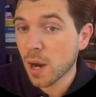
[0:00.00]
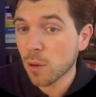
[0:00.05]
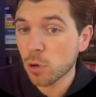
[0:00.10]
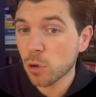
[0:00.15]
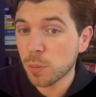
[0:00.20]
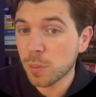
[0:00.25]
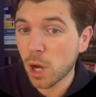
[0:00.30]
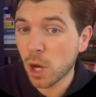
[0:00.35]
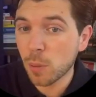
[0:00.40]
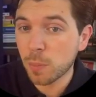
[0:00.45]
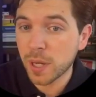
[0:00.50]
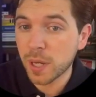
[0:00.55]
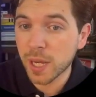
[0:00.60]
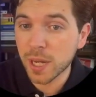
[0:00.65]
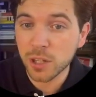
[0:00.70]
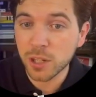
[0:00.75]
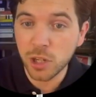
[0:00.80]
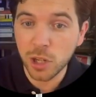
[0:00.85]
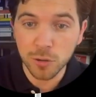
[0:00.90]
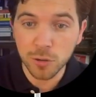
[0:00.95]
we'll be opening a
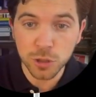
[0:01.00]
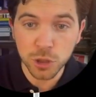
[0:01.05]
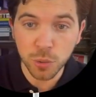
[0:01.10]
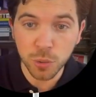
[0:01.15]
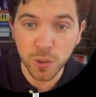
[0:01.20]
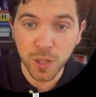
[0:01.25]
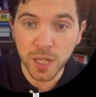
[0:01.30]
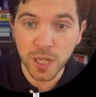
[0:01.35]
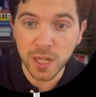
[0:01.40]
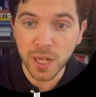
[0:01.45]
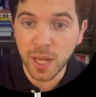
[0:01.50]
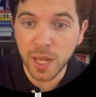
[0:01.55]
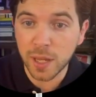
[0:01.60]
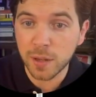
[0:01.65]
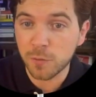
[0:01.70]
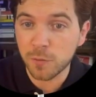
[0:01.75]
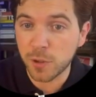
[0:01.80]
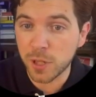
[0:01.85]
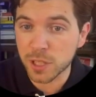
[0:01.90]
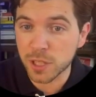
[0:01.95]
new screen in
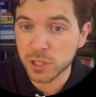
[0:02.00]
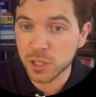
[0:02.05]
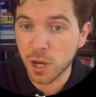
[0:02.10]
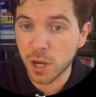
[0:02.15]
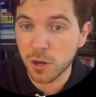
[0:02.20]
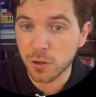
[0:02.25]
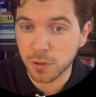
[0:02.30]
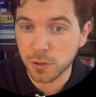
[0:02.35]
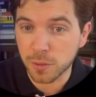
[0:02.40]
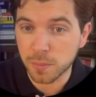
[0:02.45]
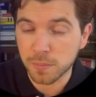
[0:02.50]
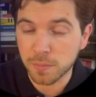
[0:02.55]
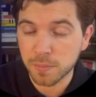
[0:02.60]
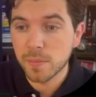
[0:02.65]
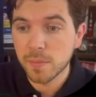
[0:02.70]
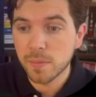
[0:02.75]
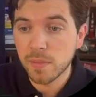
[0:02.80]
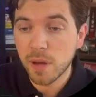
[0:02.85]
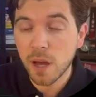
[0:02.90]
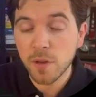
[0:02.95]
VS Code.
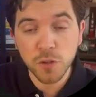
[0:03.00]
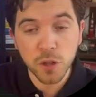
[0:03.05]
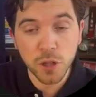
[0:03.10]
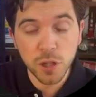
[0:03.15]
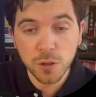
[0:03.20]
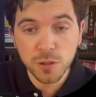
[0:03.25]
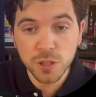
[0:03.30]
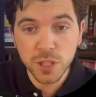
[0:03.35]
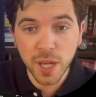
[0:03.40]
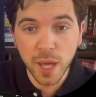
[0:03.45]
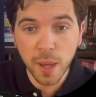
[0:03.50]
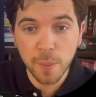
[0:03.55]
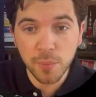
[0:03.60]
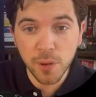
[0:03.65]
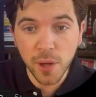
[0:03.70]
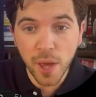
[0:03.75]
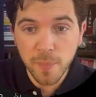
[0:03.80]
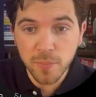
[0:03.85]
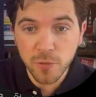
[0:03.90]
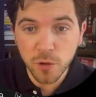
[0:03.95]
After using
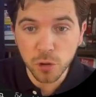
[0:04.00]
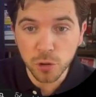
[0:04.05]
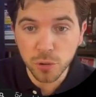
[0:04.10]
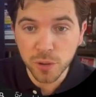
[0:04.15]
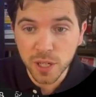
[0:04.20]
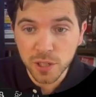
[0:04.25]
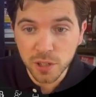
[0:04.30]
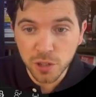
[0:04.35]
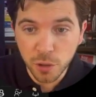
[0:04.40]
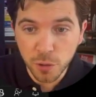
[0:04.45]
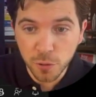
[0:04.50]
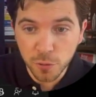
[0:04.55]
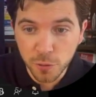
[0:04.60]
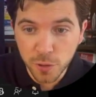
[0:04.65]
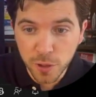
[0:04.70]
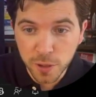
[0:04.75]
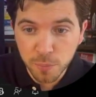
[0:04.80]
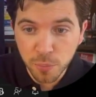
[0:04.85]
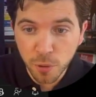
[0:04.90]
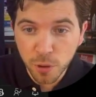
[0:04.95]
npm to create a new
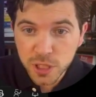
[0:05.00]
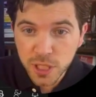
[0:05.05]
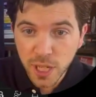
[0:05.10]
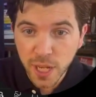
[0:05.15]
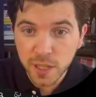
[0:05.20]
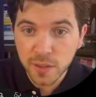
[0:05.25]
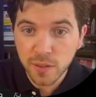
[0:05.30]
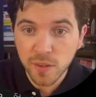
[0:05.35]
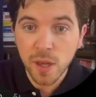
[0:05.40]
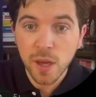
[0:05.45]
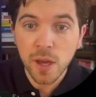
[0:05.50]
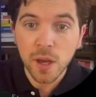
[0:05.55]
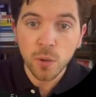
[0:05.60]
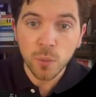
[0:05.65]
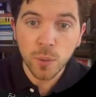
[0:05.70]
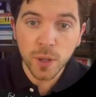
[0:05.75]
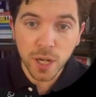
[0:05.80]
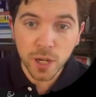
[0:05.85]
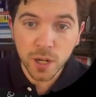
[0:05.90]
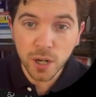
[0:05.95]
Vite project,
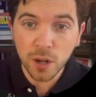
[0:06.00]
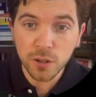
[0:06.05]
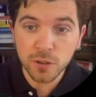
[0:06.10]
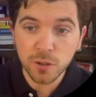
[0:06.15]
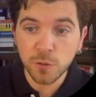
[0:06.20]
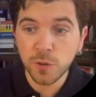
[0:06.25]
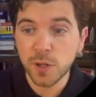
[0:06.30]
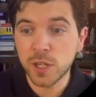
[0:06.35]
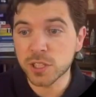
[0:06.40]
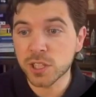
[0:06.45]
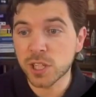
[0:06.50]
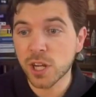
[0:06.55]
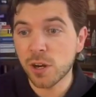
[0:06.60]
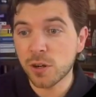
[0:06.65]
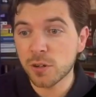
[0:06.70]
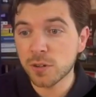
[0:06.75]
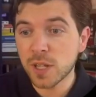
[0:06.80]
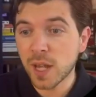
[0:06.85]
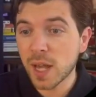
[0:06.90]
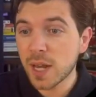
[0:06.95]
we can go to VS
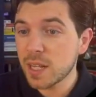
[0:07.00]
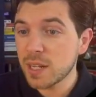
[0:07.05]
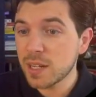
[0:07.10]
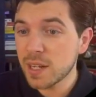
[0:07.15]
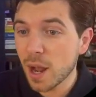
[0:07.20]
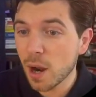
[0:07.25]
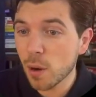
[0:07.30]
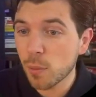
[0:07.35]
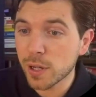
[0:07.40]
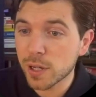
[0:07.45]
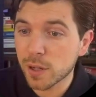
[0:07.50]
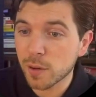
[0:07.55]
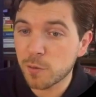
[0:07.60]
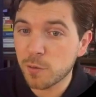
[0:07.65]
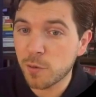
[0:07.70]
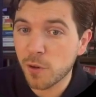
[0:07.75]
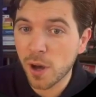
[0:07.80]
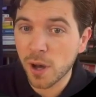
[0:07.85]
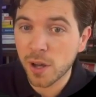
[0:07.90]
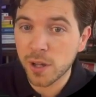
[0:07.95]
Code, and in there we can
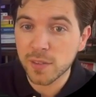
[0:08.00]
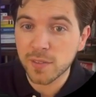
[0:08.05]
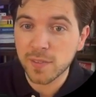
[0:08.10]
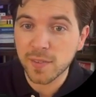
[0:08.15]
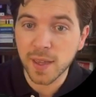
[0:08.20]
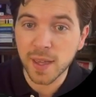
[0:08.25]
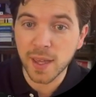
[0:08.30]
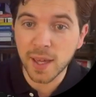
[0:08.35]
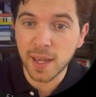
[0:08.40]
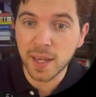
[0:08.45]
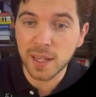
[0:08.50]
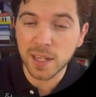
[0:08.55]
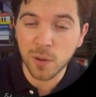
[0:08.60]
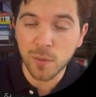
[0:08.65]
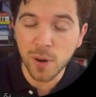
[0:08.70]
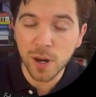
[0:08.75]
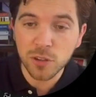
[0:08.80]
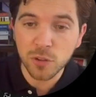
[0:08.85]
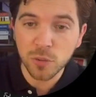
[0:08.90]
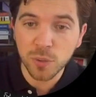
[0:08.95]
find a
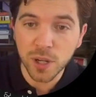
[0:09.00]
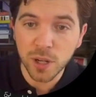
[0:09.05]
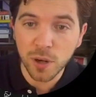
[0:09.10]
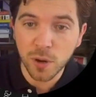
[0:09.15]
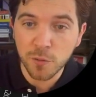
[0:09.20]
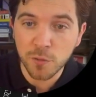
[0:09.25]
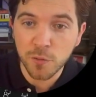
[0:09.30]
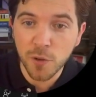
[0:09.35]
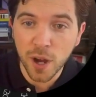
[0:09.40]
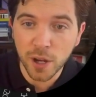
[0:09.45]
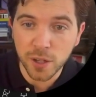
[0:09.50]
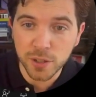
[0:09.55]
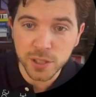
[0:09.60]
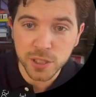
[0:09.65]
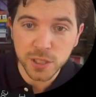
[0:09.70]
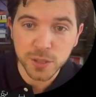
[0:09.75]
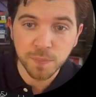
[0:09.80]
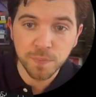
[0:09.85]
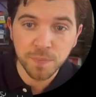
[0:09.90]
directory of files.